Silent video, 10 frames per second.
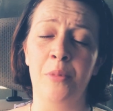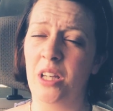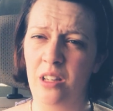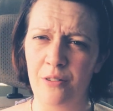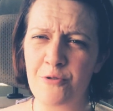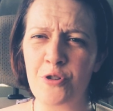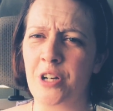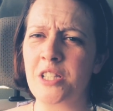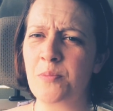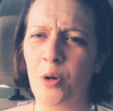He of
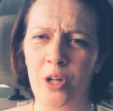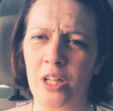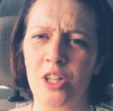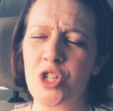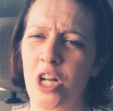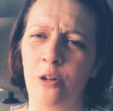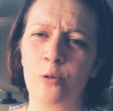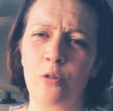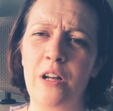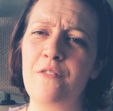Trainspotting and
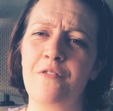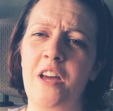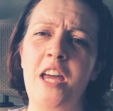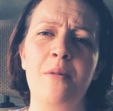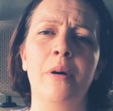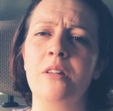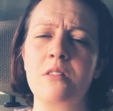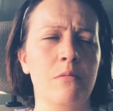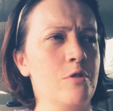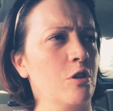Shallow Grave fame and
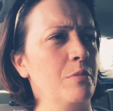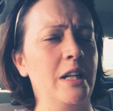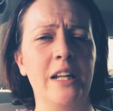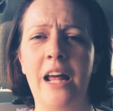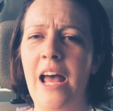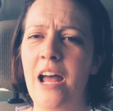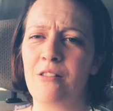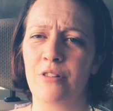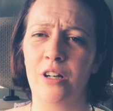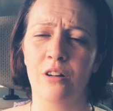Slumdog
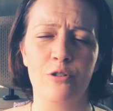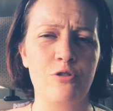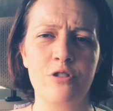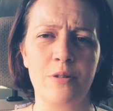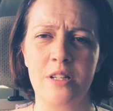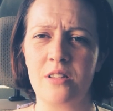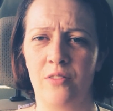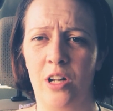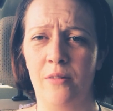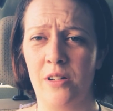Millionaire and
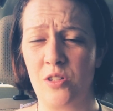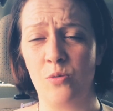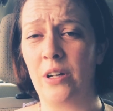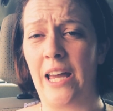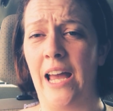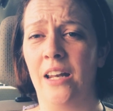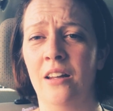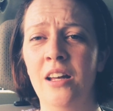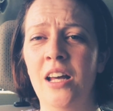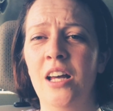127 Hours. So
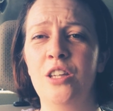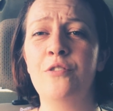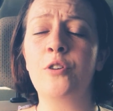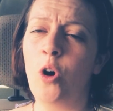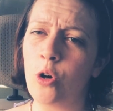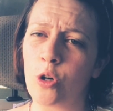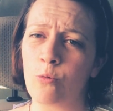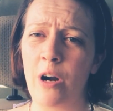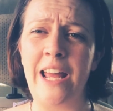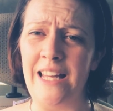again, you've got
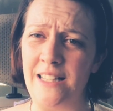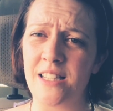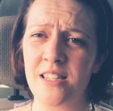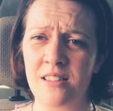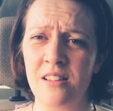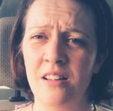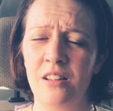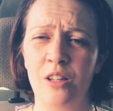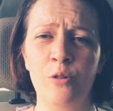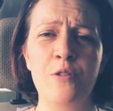greats.
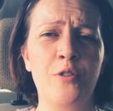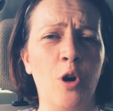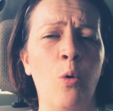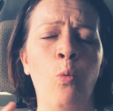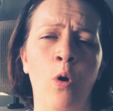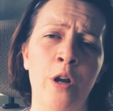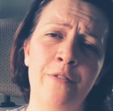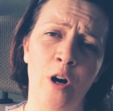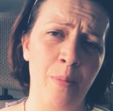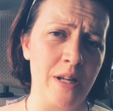You know, you've got one
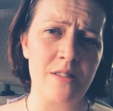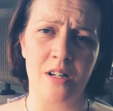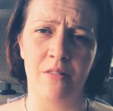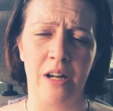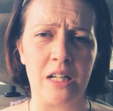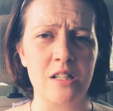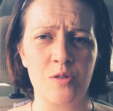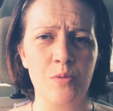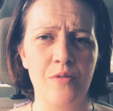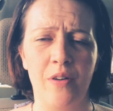of our best
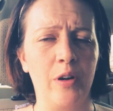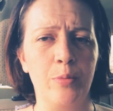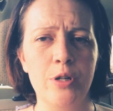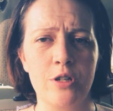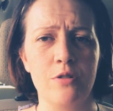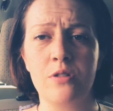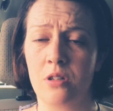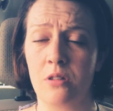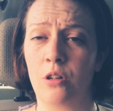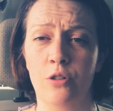directors we've ever produced
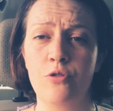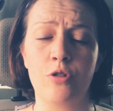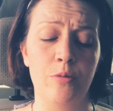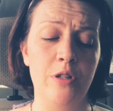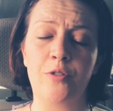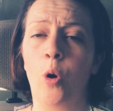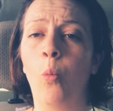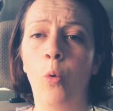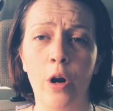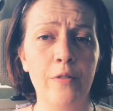as a country. You've got
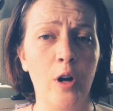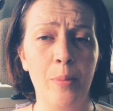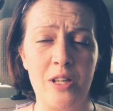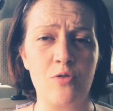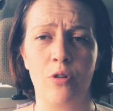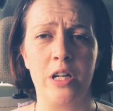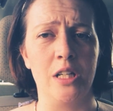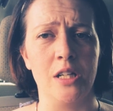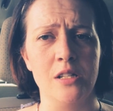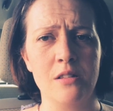one of our best
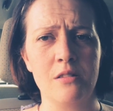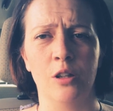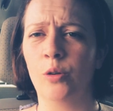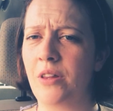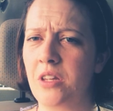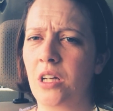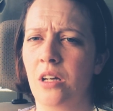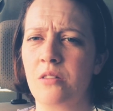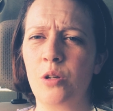writers, although I think it is